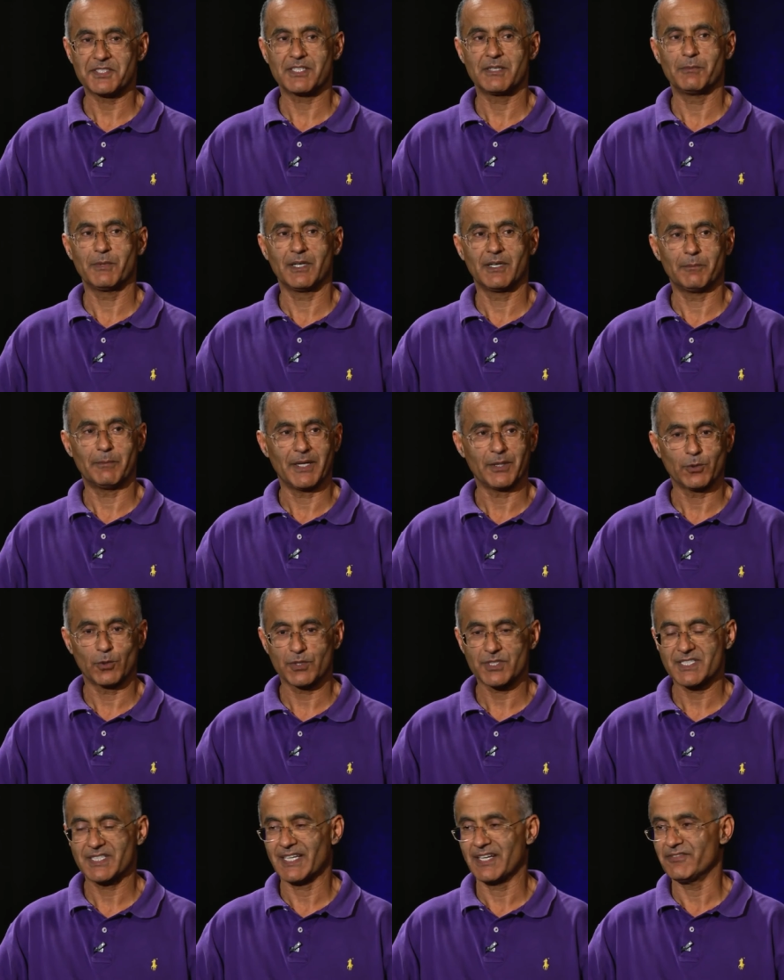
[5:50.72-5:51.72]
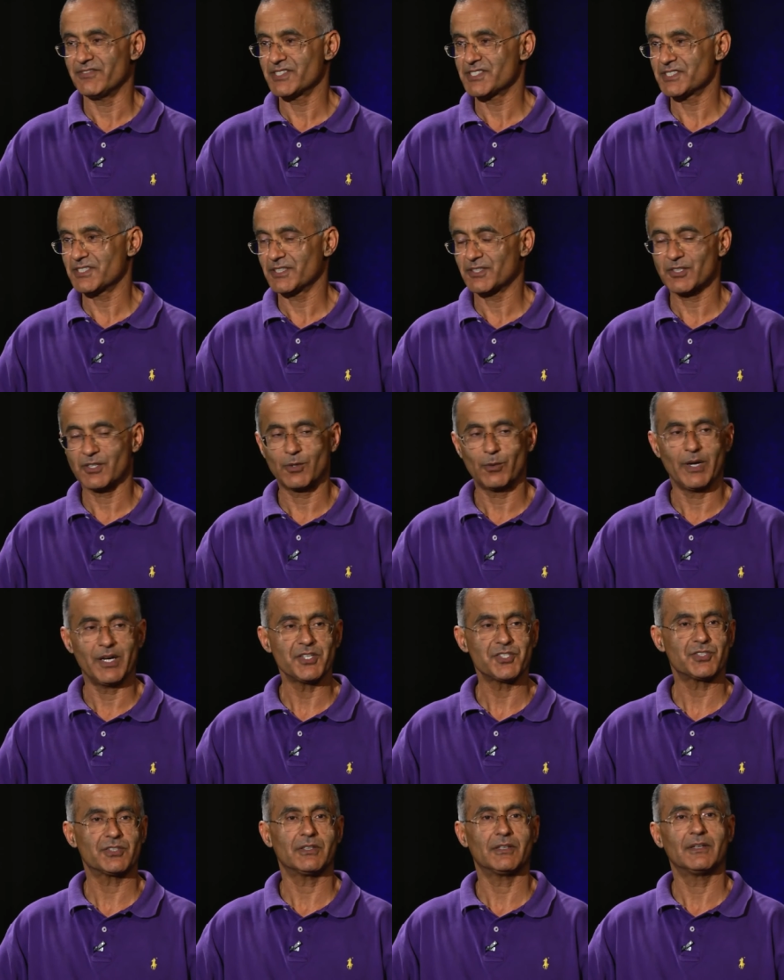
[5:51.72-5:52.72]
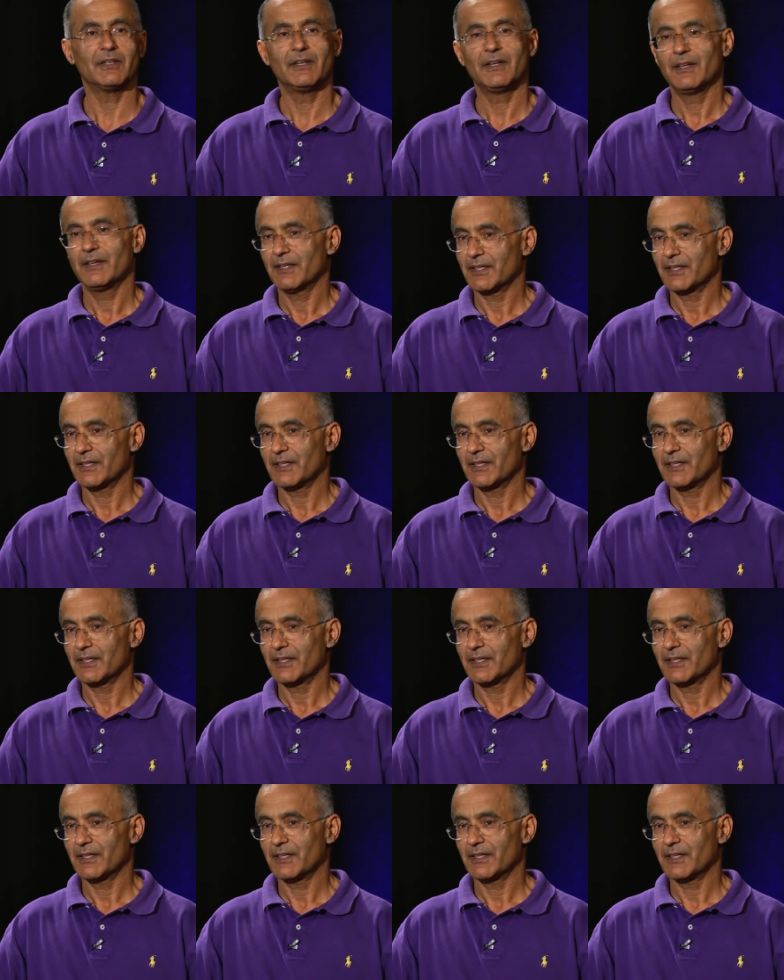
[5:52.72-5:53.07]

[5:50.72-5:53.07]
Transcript: is similar. My daughters and I visited Croatia.